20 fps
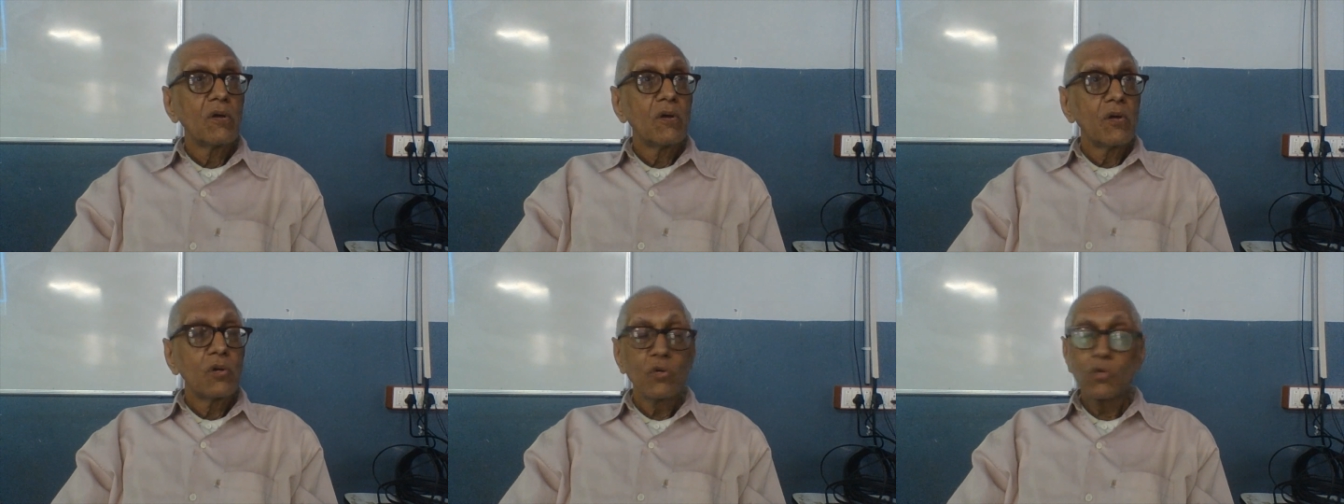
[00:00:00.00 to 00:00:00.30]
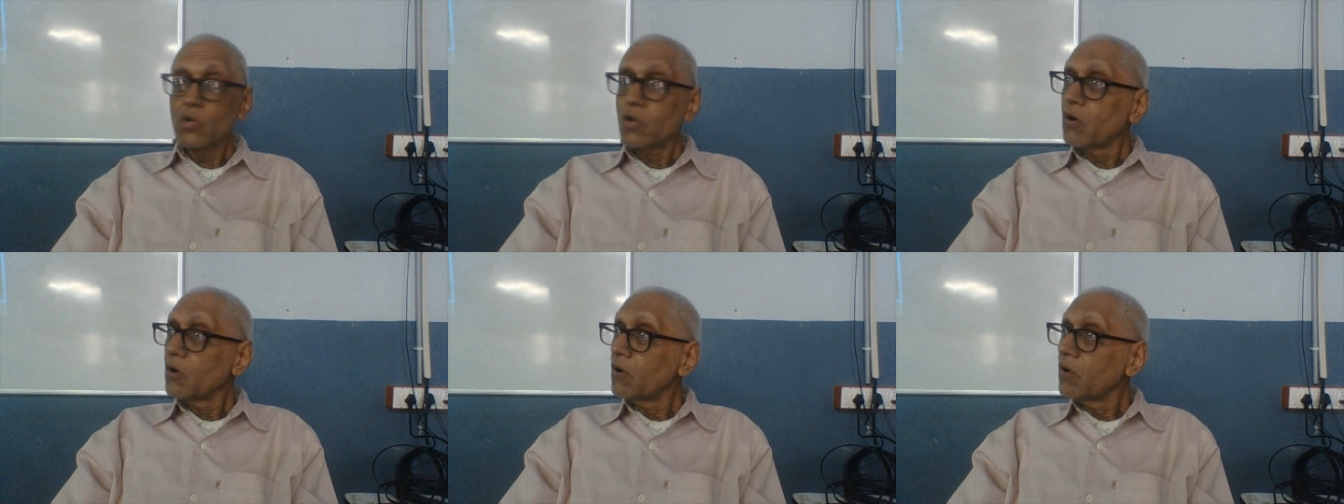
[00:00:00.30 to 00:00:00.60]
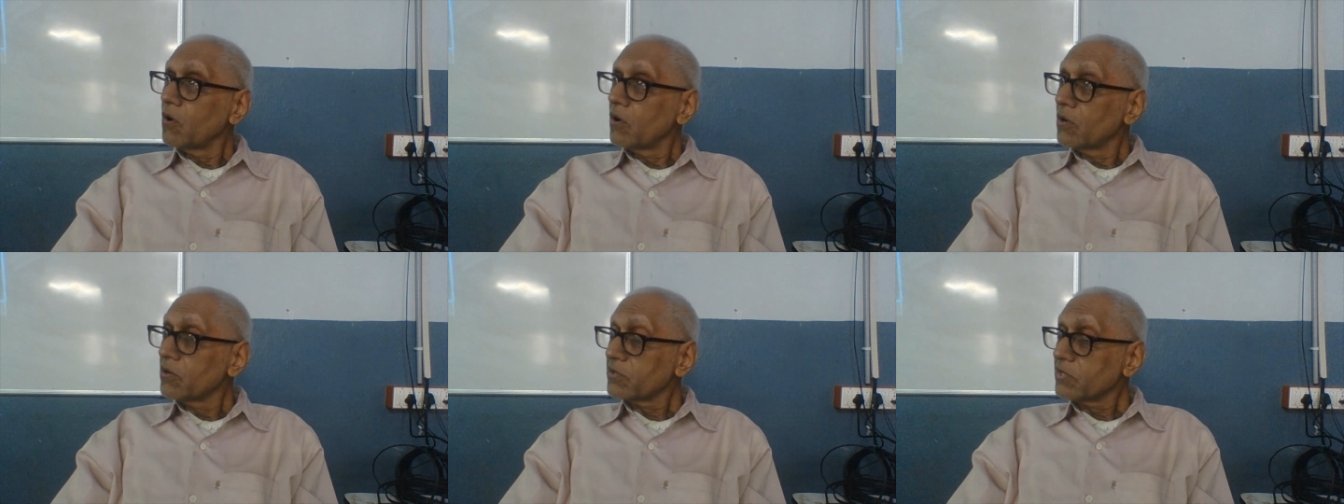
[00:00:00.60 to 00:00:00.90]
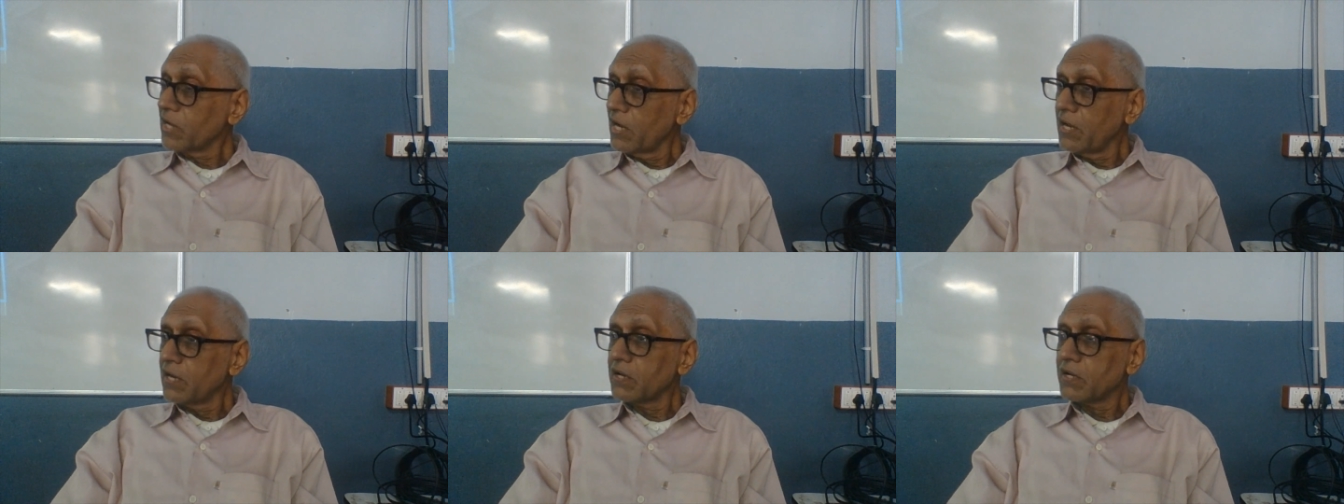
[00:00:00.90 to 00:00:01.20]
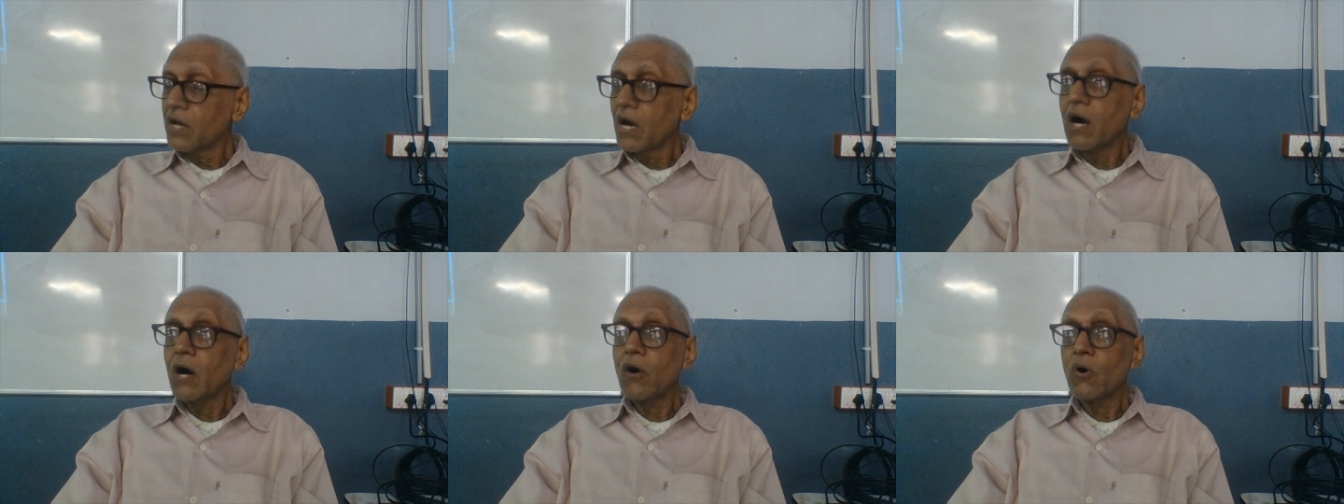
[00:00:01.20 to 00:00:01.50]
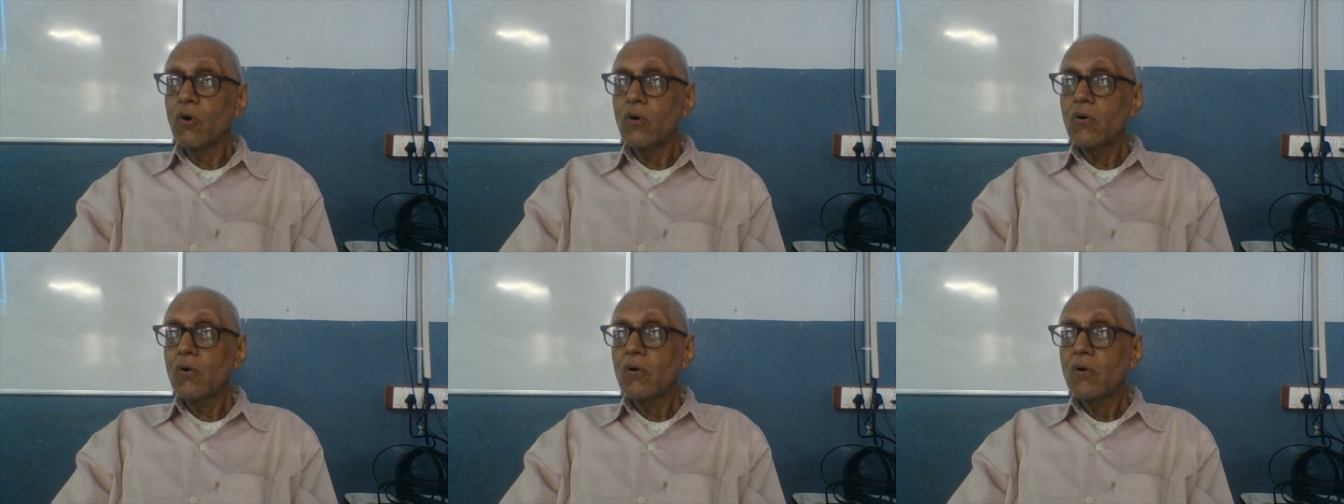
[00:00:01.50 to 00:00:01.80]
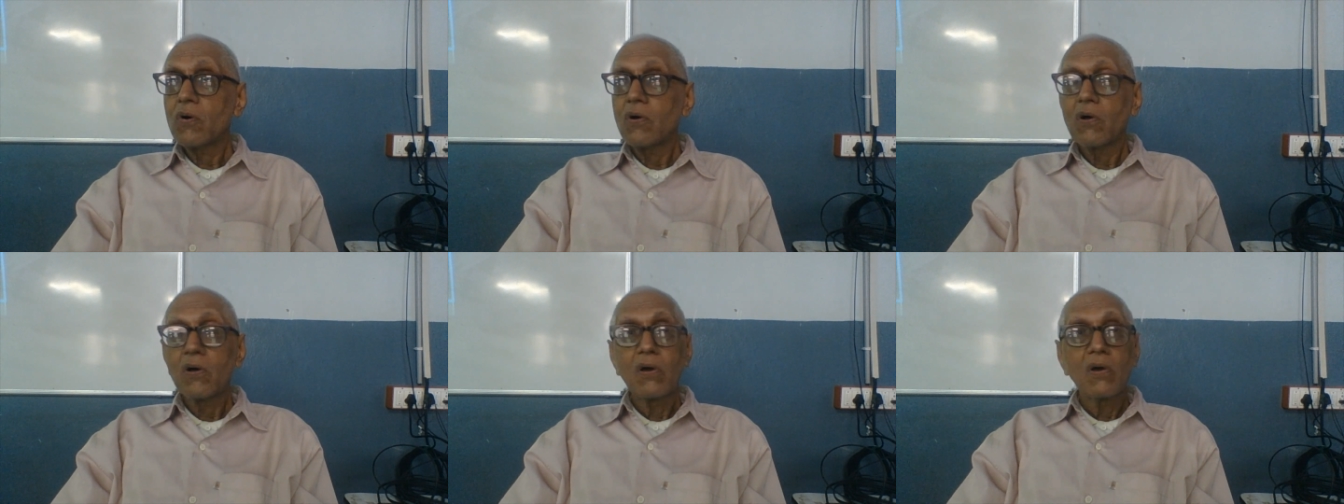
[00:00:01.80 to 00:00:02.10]
You know, till
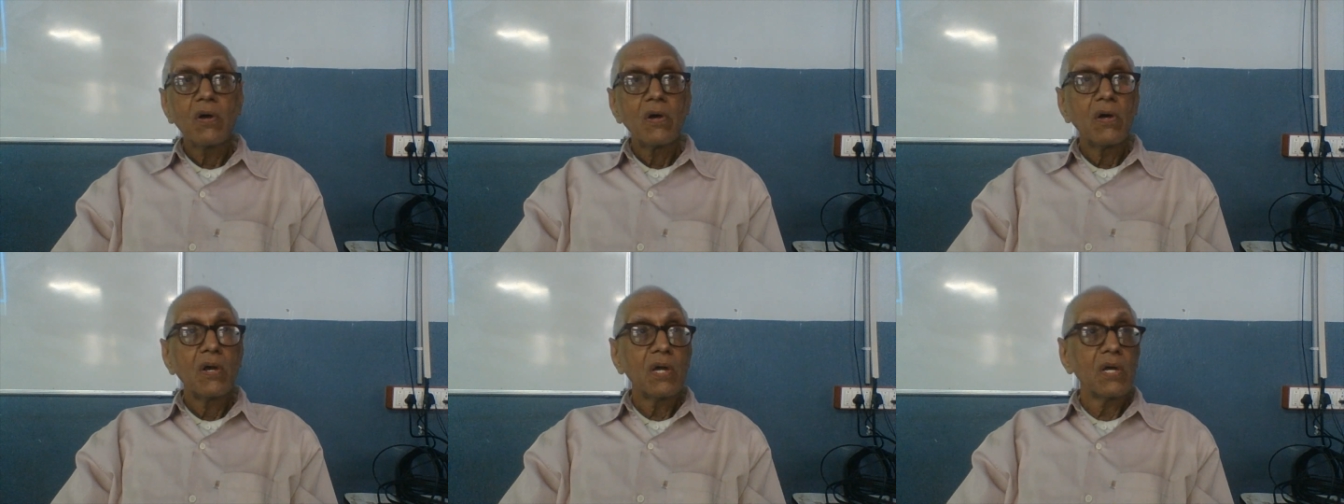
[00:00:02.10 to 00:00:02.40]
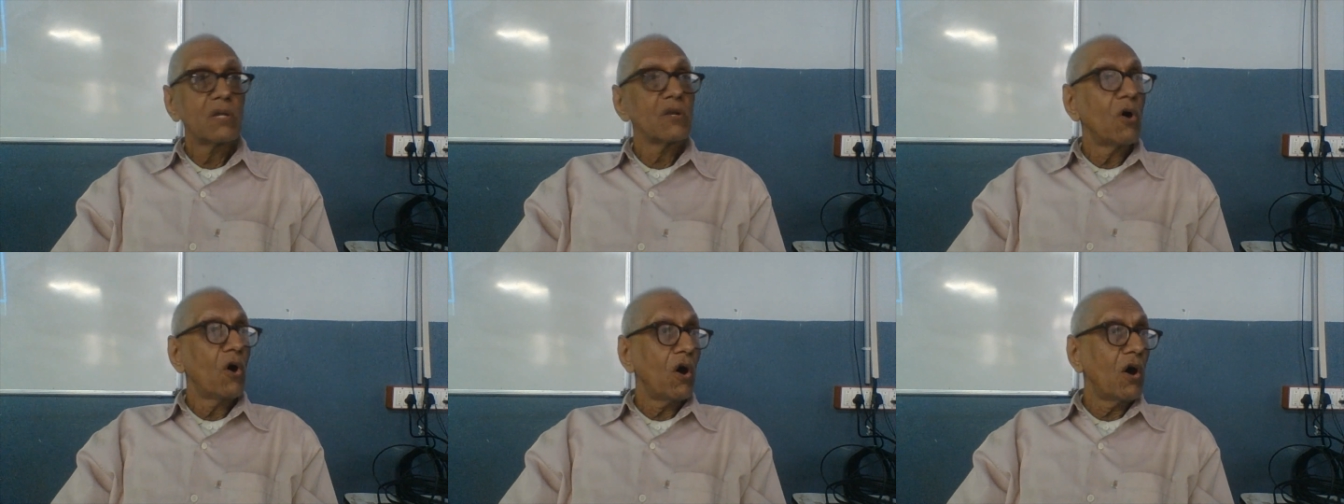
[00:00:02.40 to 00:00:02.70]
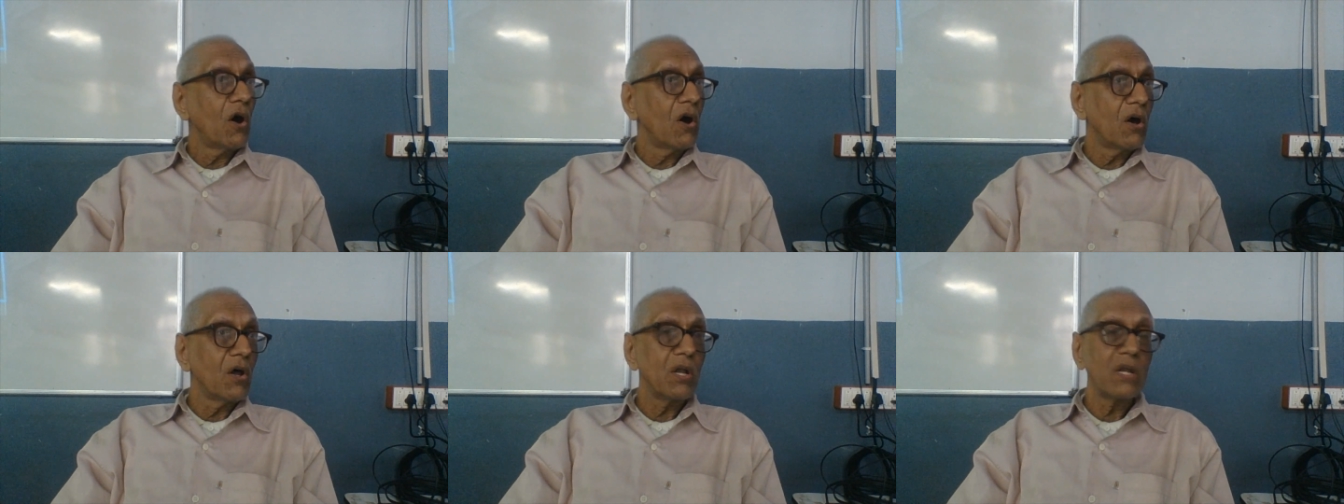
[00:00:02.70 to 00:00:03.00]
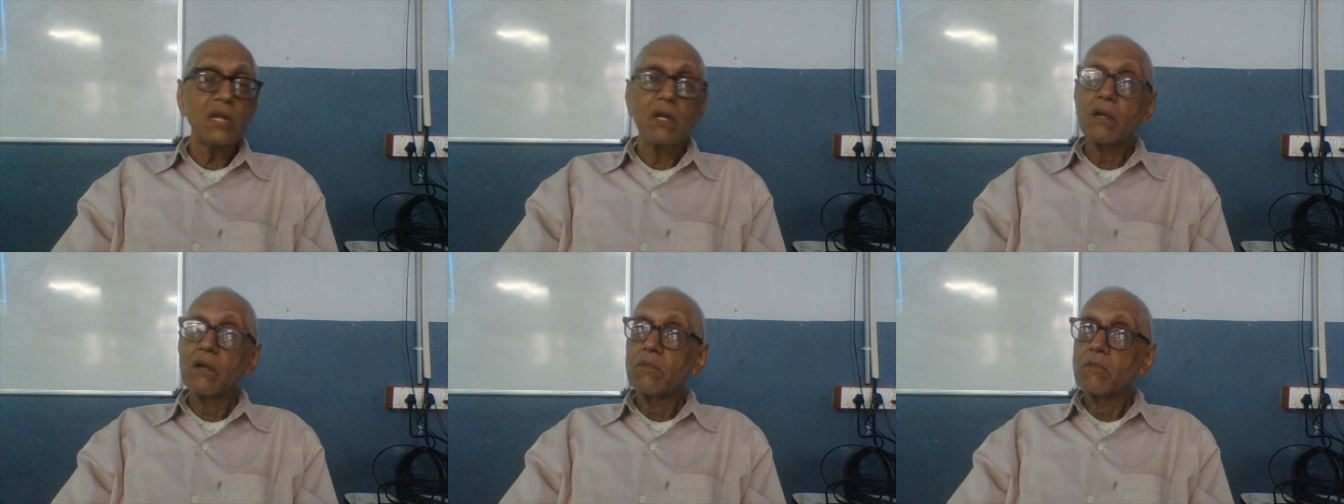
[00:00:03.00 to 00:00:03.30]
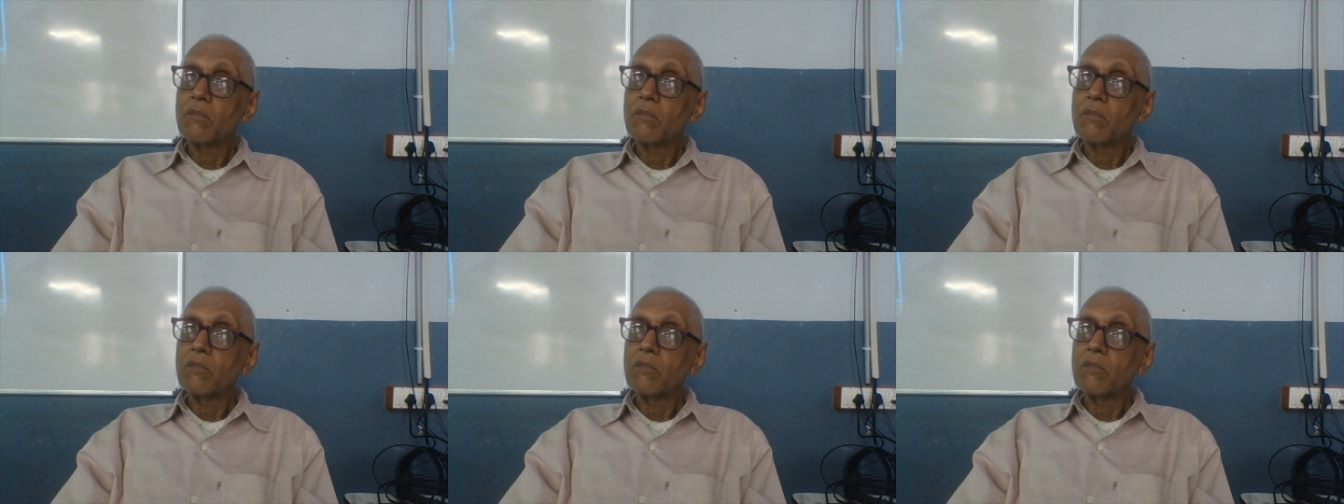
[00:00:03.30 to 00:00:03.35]
now, in all